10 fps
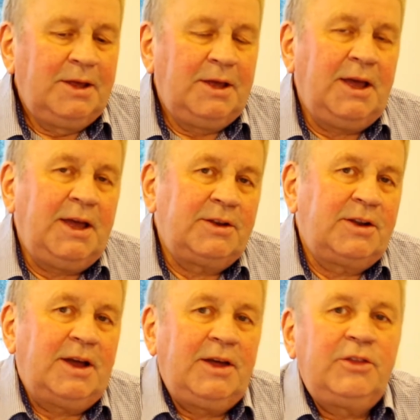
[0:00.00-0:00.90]
And
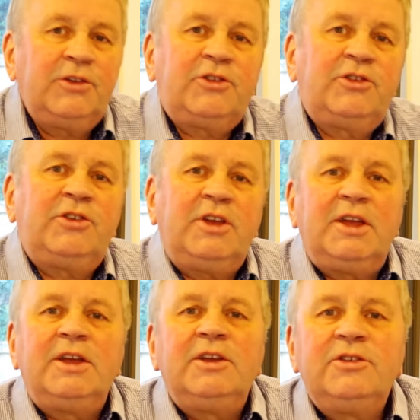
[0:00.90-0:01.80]
this
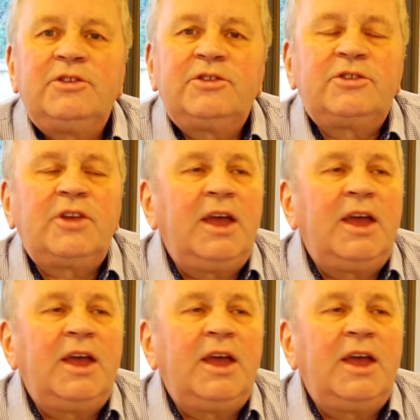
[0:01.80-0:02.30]
is